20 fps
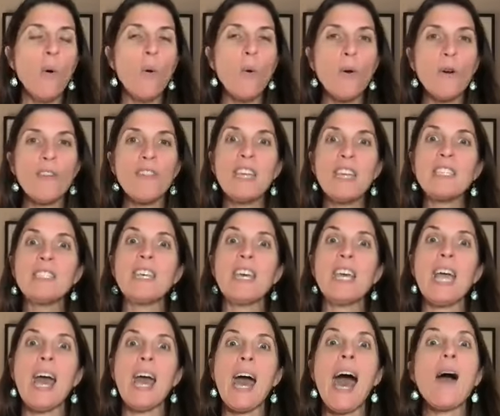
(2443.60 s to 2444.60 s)
or they
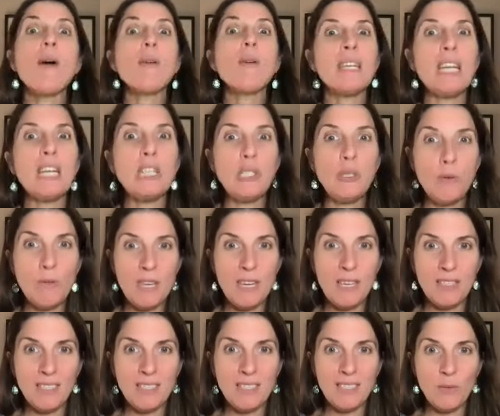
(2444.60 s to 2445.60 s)
say, how can I do
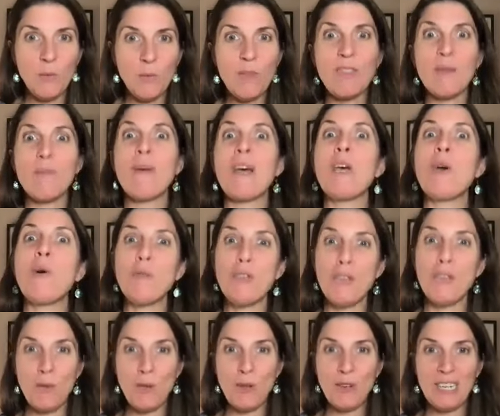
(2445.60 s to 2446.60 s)
this within my own
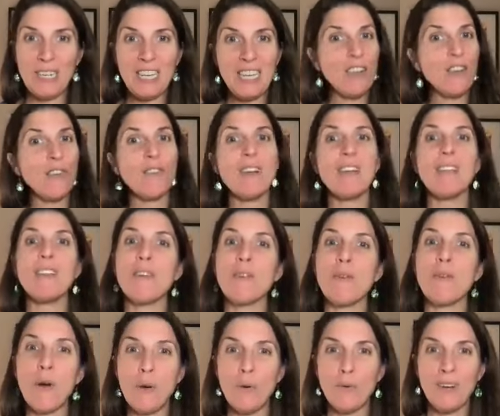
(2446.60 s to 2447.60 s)
community and create
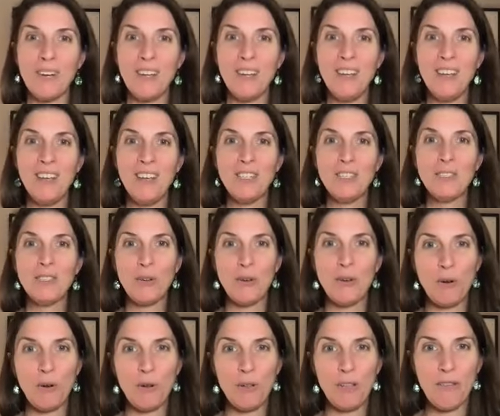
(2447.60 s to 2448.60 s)
their own
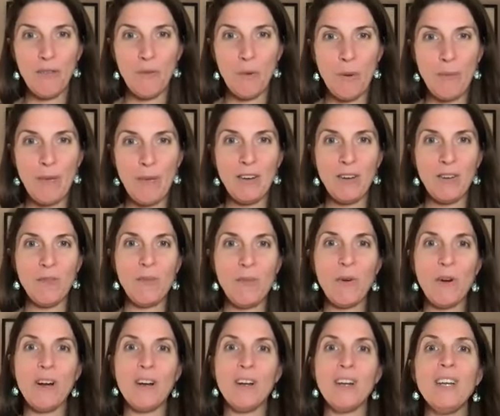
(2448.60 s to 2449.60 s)
circle of women,
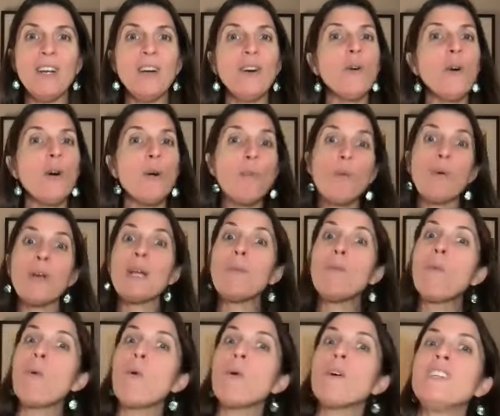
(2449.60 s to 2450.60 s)
or bring
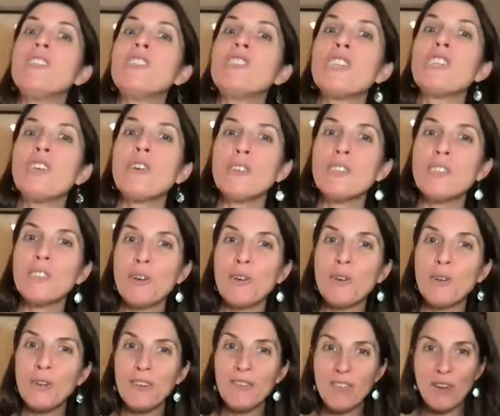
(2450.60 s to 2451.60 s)
more into your
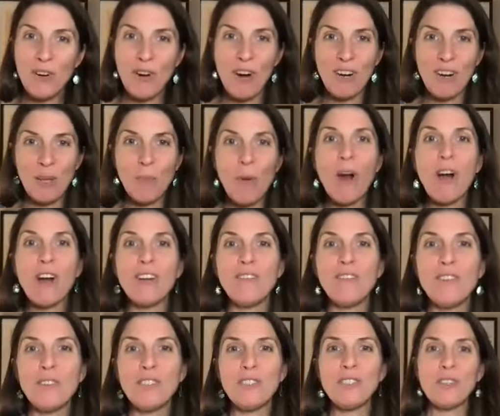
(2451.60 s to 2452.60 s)
circle if they're already part
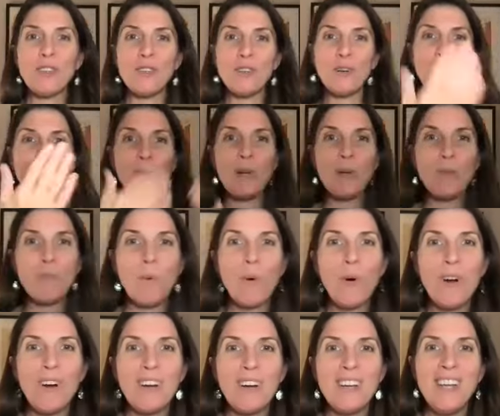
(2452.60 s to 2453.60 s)
of your circle, and bring
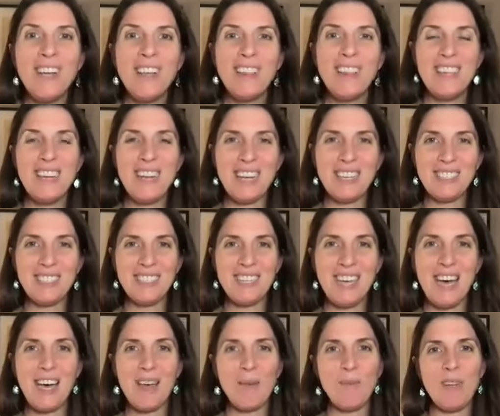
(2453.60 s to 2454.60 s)
more the next
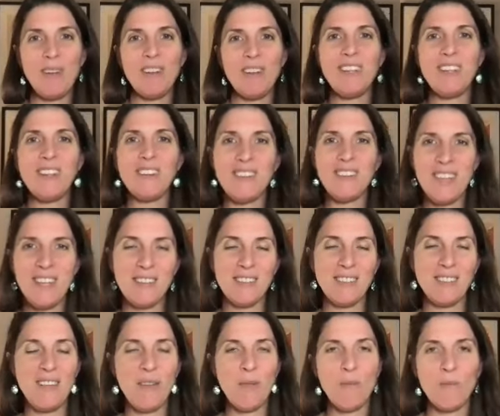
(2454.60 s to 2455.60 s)
time,
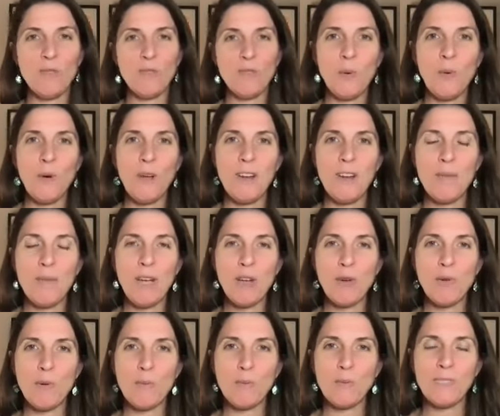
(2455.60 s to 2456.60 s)
and so on in my
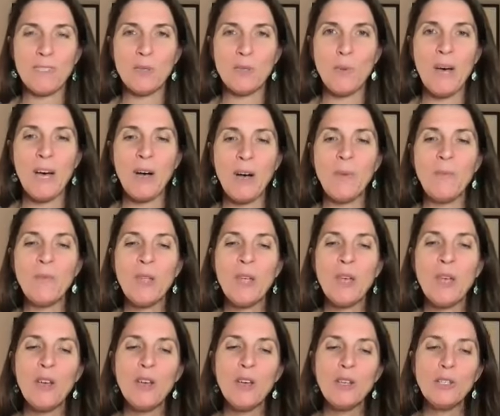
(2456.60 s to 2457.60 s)
groups as well.
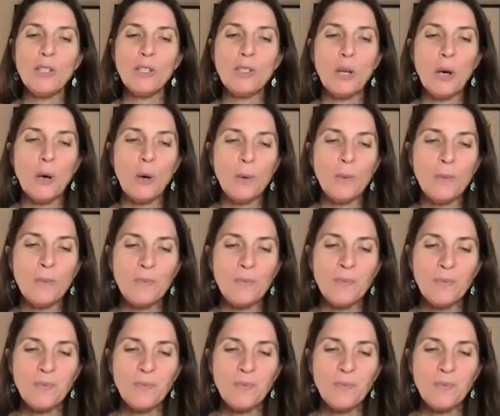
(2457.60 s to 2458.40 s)
So